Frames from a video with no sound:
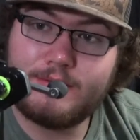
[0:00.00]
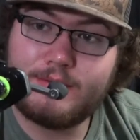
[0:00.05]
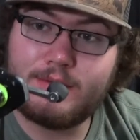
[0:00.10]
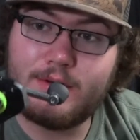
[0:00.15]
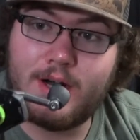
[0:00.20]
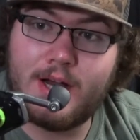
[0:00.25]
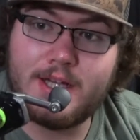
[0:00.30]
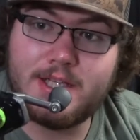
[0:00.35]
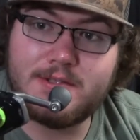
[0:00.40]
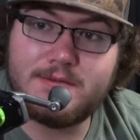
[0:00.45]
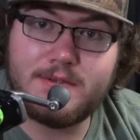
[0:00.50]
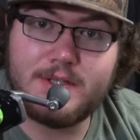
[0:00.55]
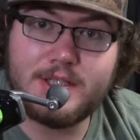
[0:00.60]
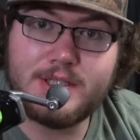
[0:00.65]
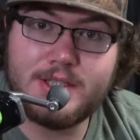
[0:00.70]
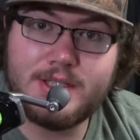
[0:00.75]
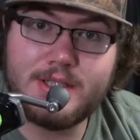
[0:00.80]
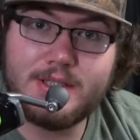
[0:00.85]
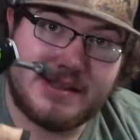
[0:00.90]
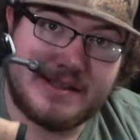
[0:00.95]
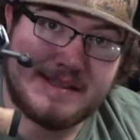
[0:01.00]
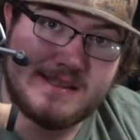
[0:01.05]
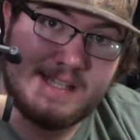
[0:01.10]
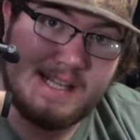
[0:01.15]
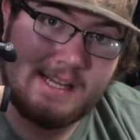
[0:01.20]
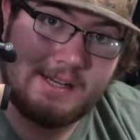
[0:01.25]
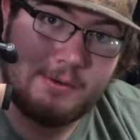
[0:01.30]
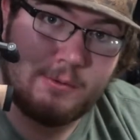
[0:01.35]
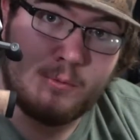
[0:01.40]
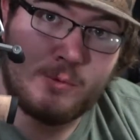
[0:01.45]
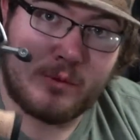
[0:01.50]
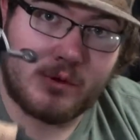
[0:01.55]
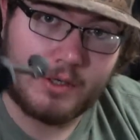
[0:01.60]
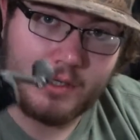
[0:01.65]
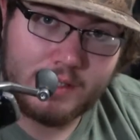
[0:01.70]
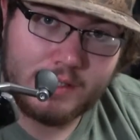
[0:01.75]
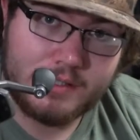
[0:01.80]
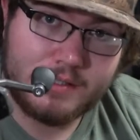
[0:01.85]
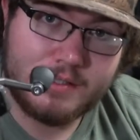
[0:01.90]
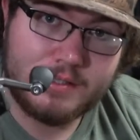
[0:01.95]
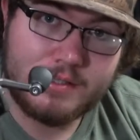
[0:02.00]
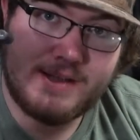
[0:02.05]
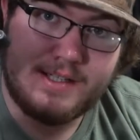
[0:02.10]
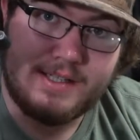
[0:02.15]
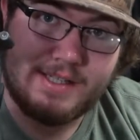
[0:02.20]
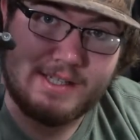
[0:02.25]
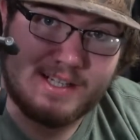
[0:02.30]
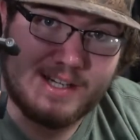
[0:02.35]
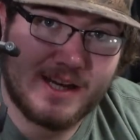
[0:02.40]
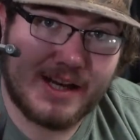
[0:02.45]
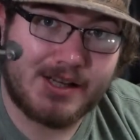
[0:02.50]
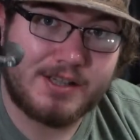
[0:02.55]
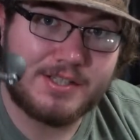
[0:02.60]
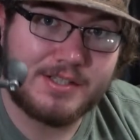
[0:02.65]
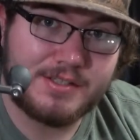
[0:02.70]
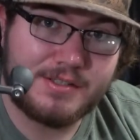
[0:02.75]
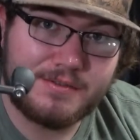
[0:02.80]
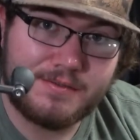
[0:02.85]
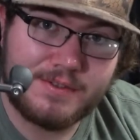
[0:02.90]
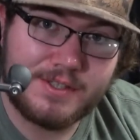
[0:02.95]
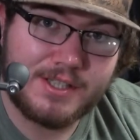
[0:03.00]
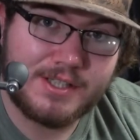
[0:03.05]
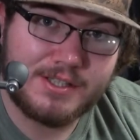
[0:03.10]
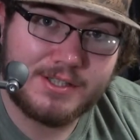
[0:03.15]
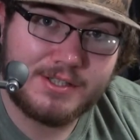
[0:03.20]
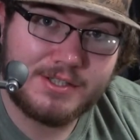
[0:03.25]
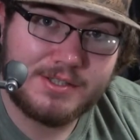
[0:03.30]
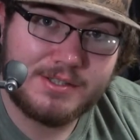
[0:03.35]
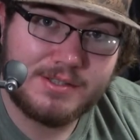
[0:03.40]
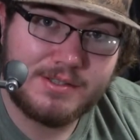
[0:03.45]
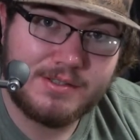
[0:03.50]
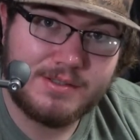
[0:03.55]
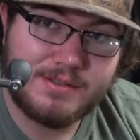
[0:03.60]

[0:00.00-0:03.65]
for ice fishing is that it works, it catches fish,